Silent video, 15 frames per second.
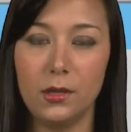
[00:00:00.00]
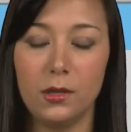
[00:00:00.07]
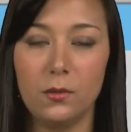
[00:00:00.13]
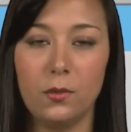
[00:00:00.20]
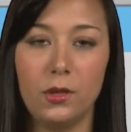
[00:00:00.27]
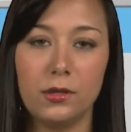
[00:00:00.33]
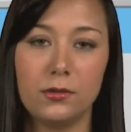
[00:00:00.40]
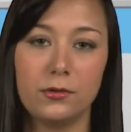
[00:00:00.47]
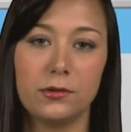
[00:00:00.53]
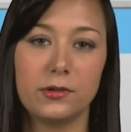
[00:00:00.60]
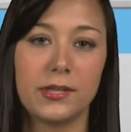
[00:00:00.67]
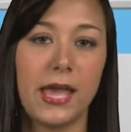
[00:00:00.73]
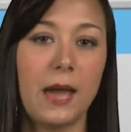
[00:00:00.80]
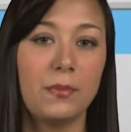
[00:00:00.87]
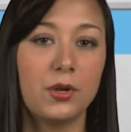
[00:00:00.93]
While Google
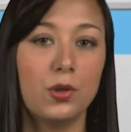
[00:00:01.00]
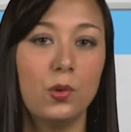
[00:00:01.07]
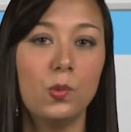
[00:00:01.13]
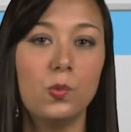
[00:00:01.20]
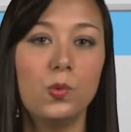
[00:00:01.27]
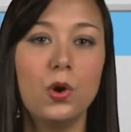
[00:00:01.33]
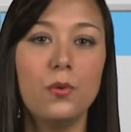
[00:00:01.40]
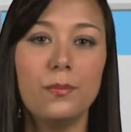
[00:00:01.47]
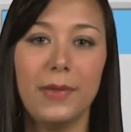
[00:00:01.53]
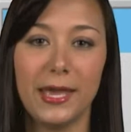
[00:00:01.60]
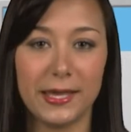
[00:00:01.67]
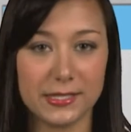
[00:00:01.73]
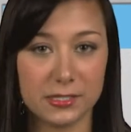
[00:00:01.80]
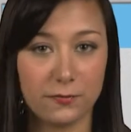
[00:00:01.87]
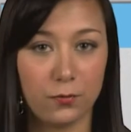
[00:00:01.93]
Capital won't
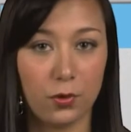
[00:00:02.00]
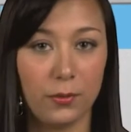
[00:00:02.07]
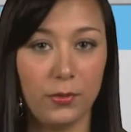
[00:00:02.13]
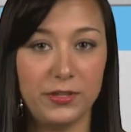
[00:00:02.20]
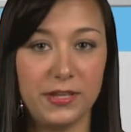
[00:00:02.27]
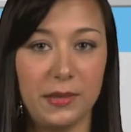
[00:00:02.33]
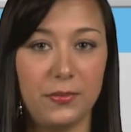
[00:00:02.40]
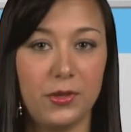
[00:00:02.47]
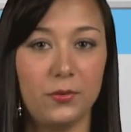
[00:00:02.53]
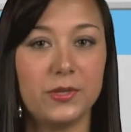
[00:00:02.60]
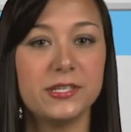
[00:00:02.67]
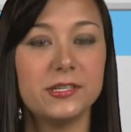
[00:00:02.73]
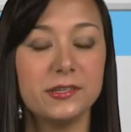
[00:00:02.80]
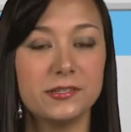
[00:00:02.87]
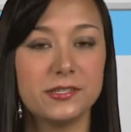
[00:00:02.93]
make its formal debut
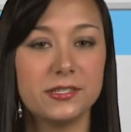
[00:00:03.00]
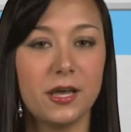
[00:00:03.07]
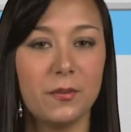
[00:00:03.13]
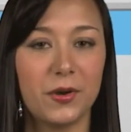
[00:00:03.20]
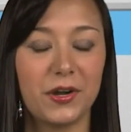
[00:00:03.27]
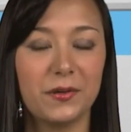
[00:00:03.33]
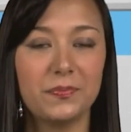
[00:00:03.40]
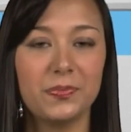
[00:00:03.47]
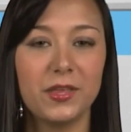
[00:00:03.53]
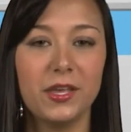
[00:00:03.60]
until summer,